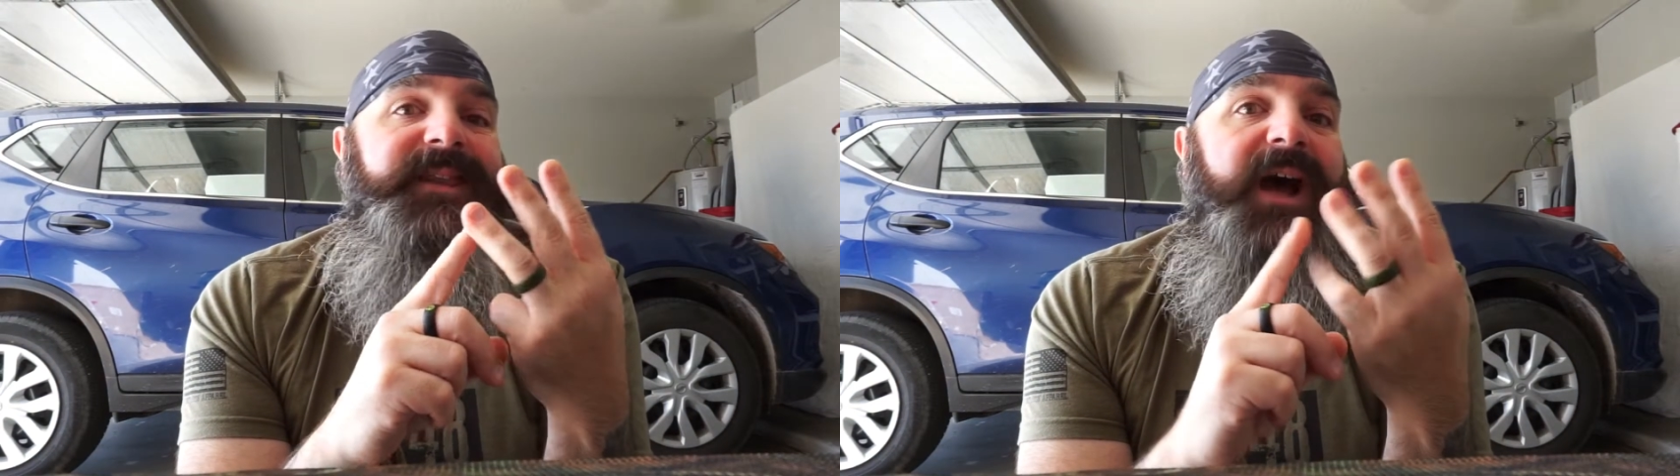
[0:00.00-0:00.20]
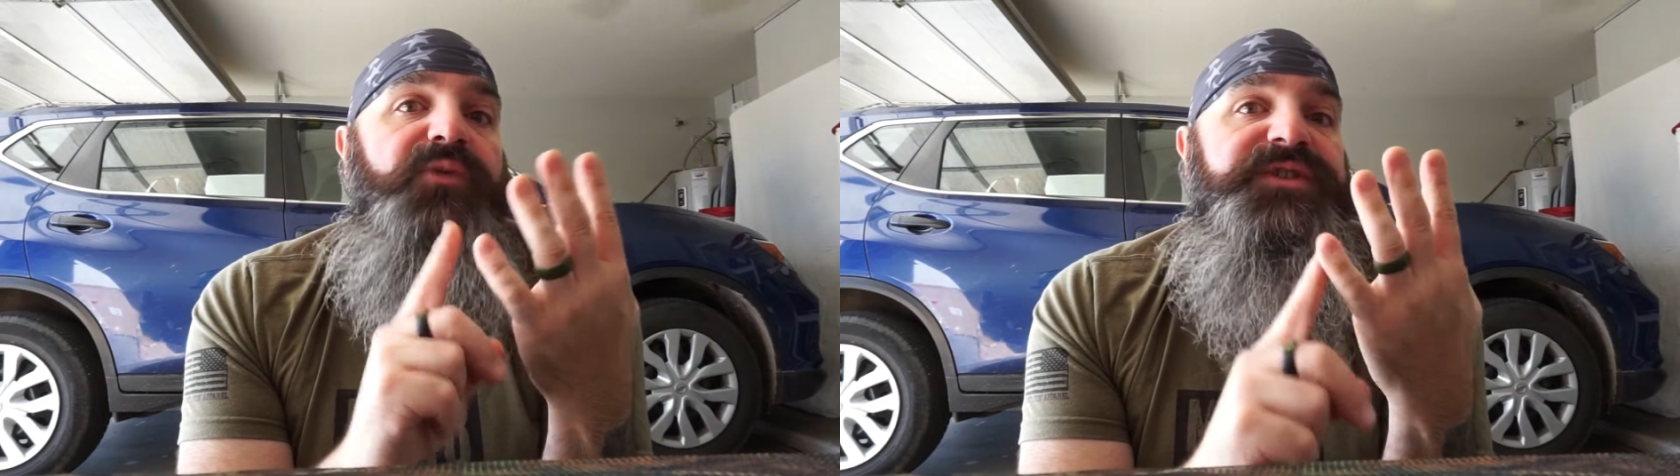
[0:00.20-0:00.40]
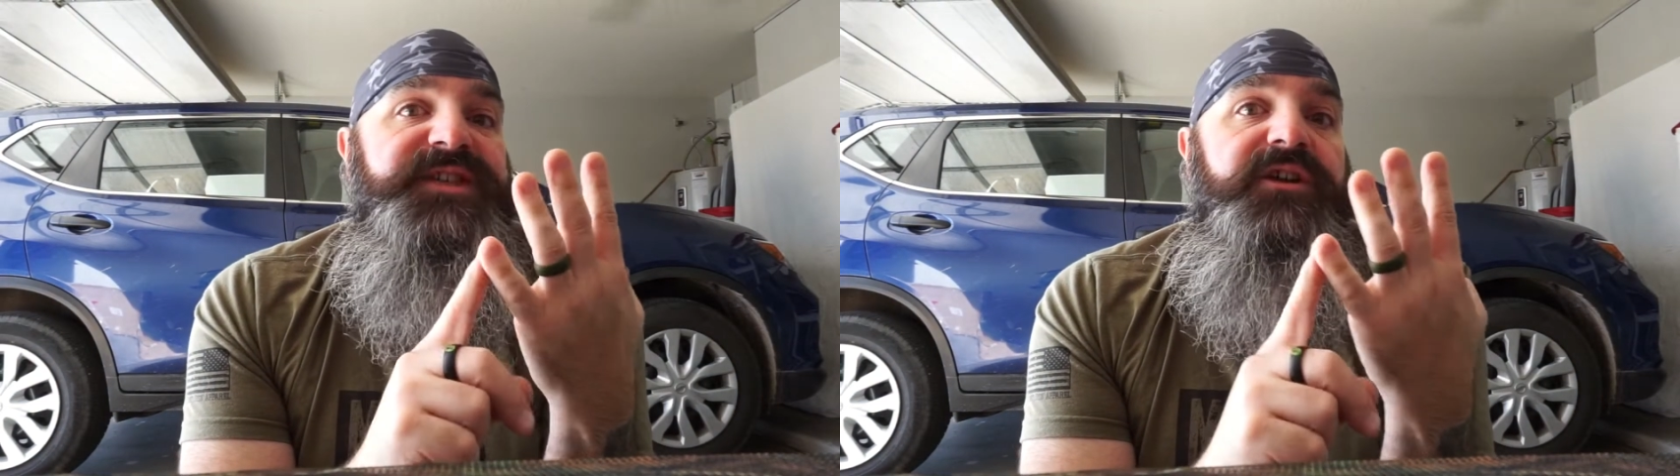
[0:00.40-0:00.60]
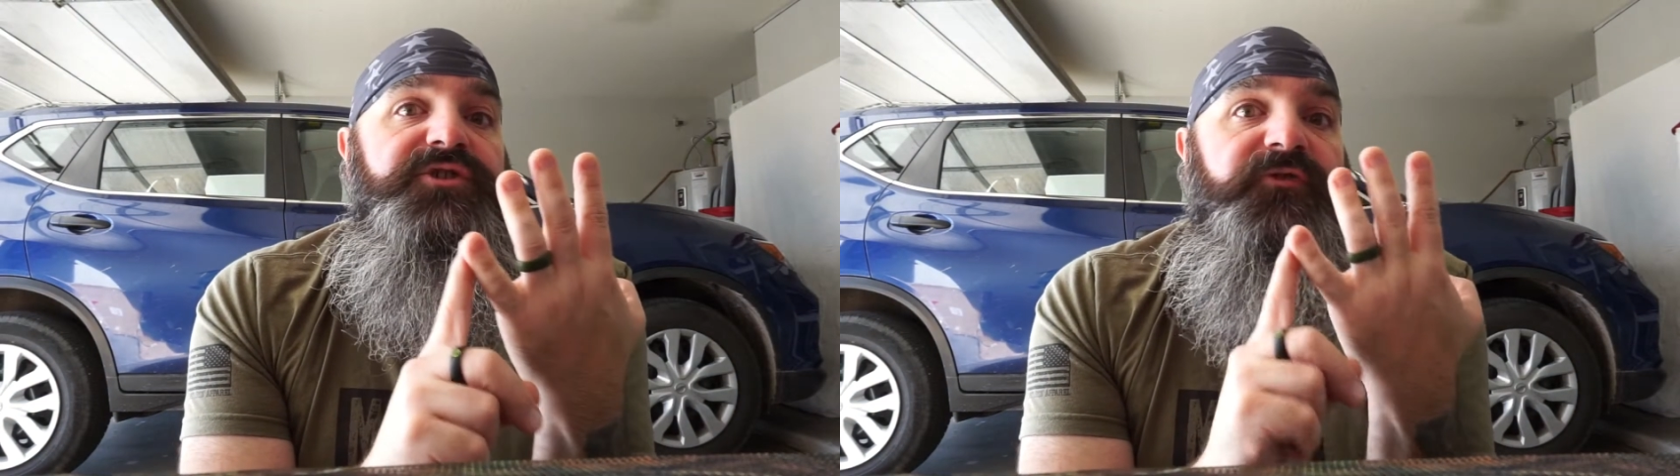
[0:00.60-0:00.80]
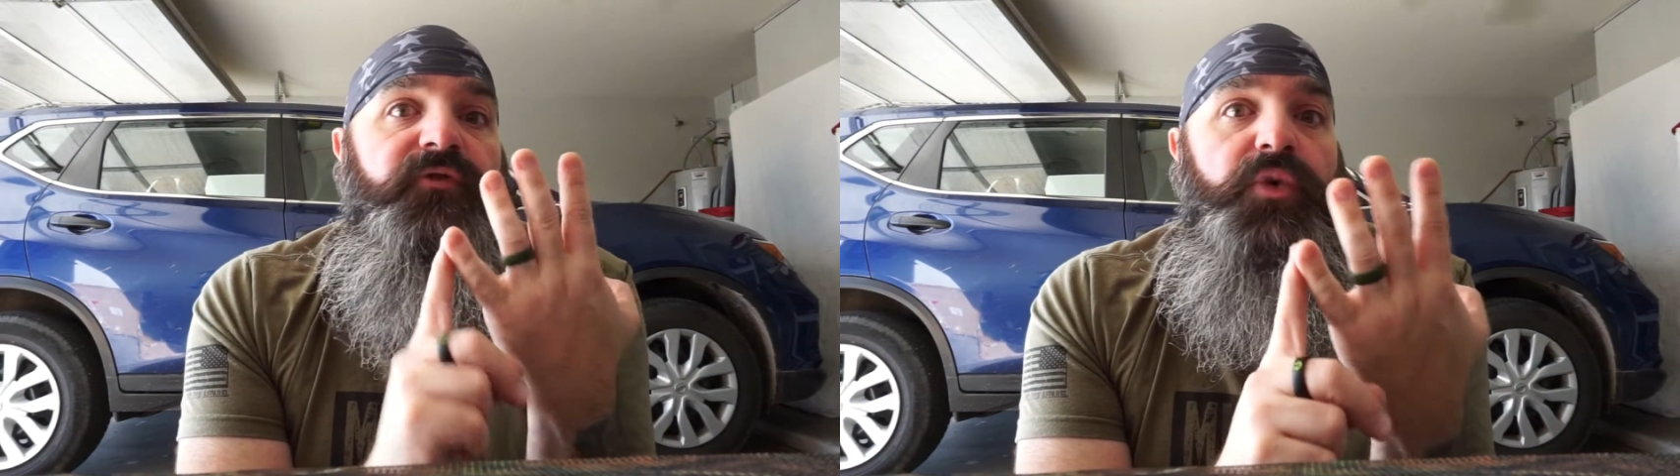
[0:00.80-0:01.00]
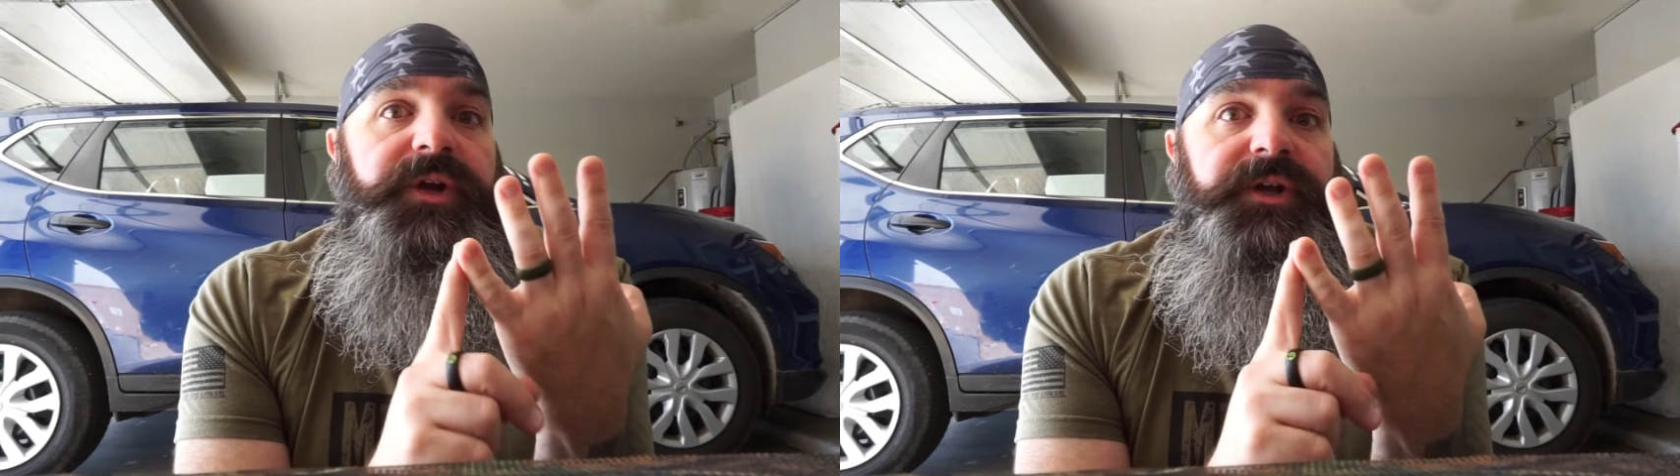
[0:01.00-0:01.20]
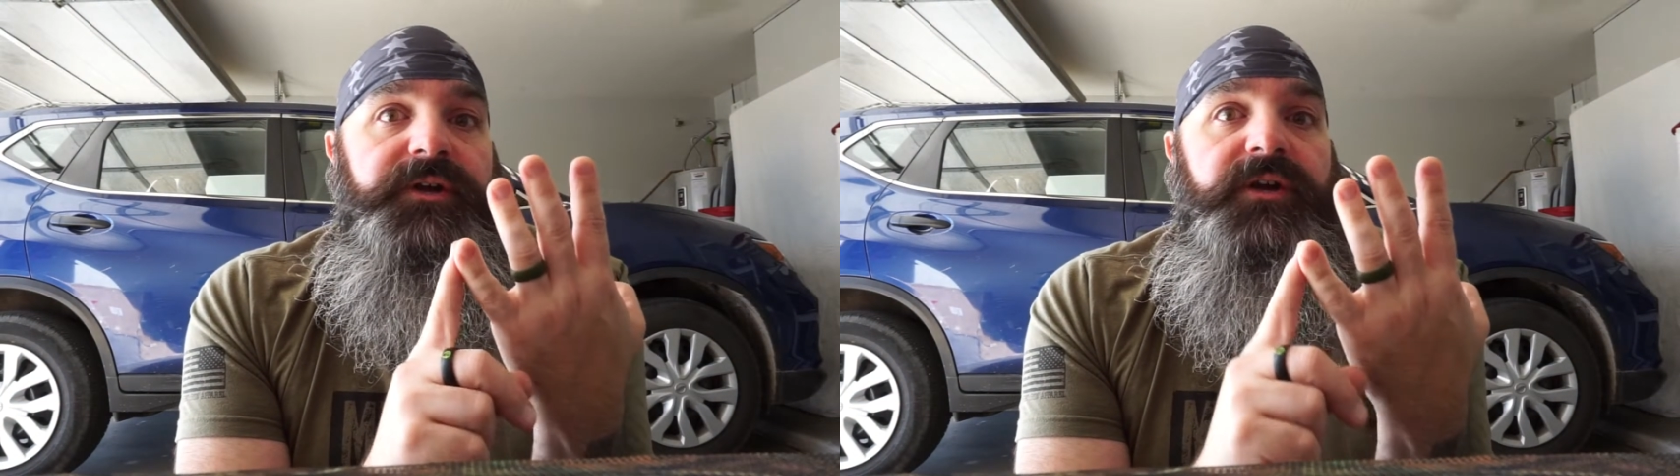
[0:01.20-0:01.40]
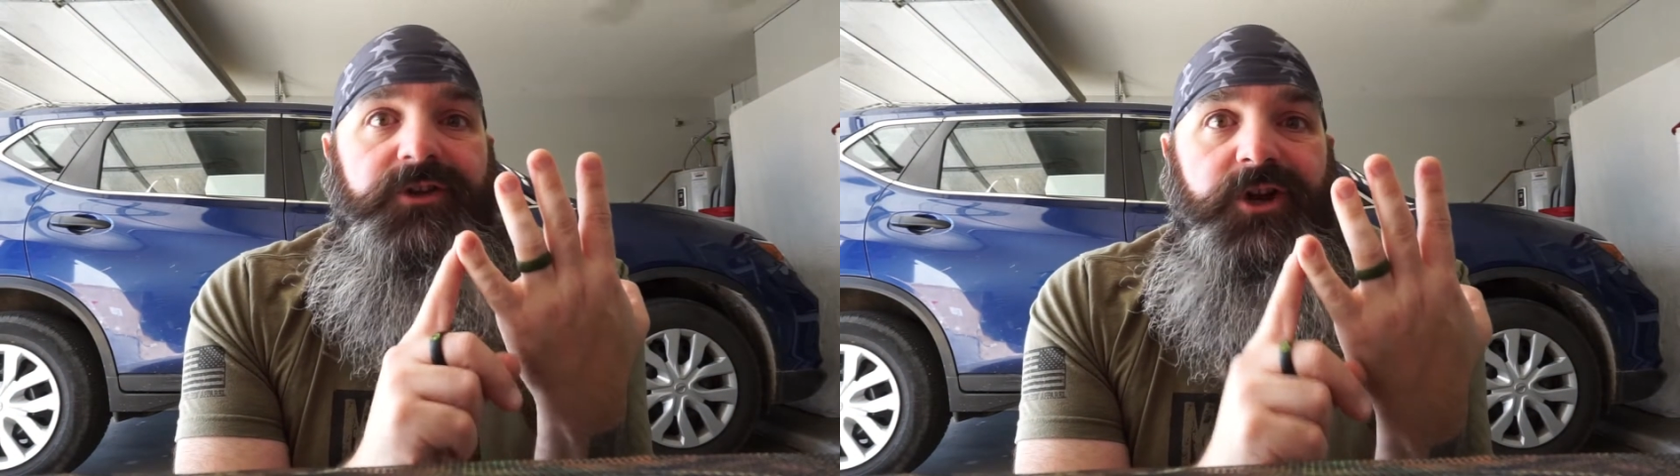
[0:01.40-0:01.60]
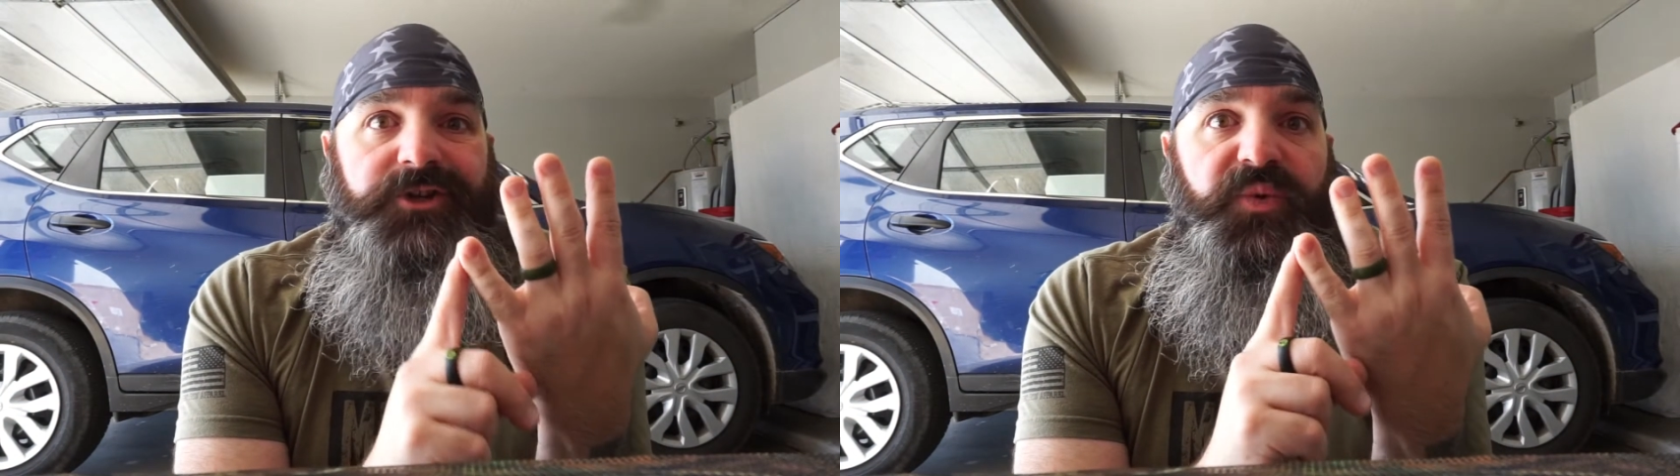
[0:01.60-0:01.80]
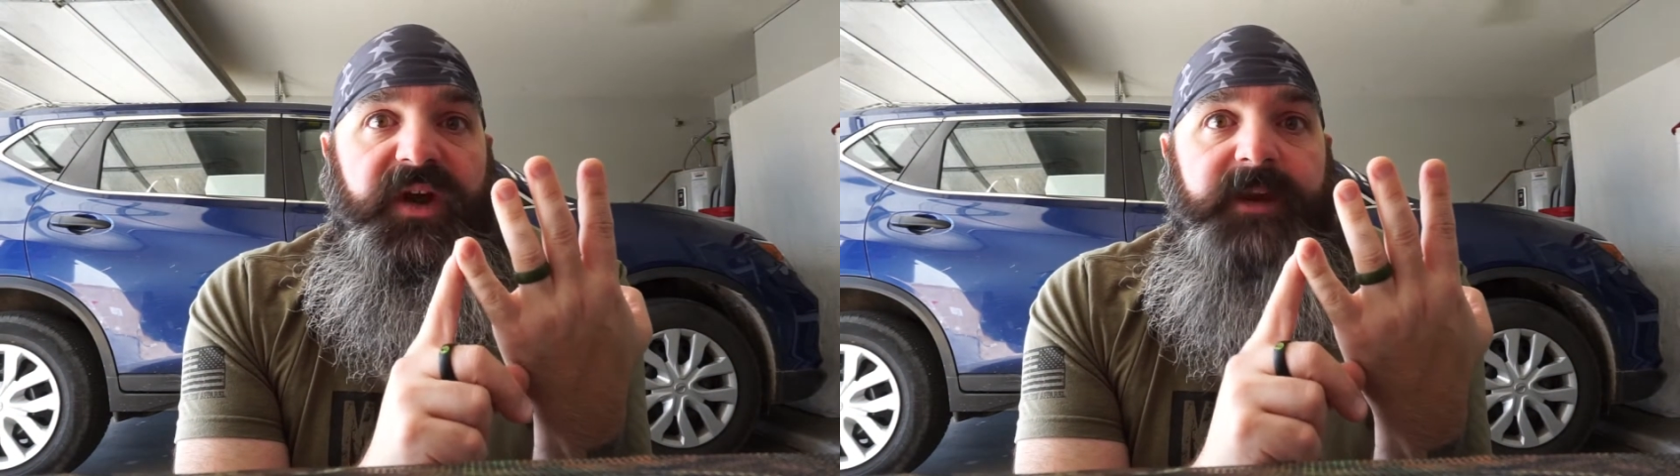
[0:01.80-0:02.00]
downstairs foyer
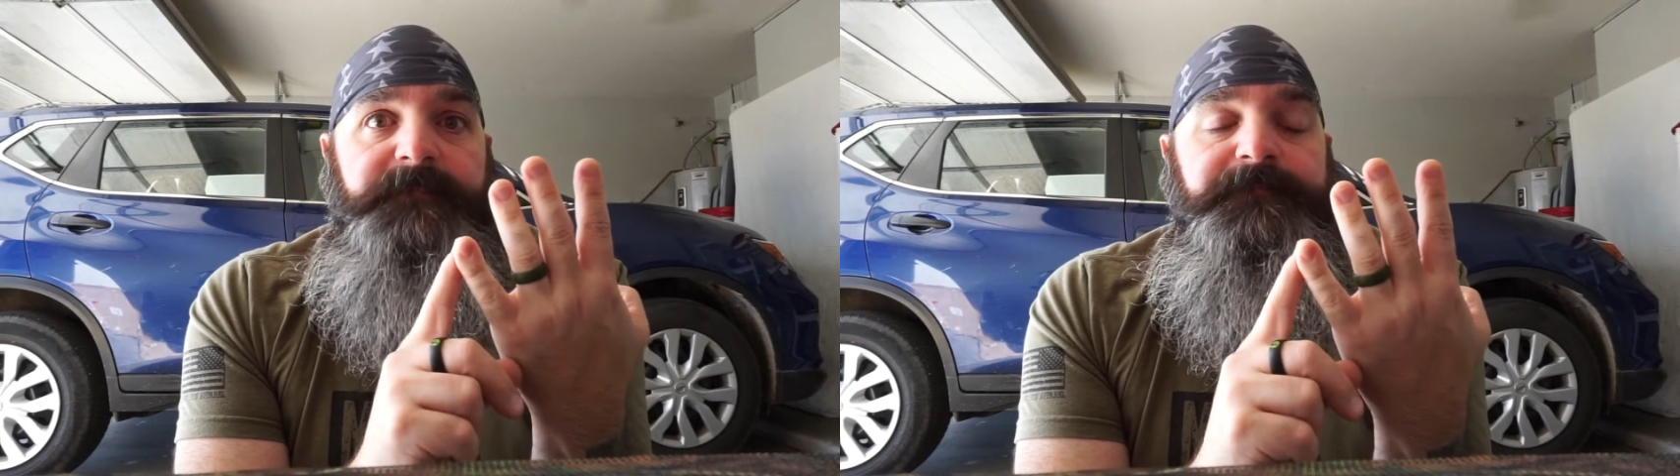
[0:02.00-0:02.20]
tucked away.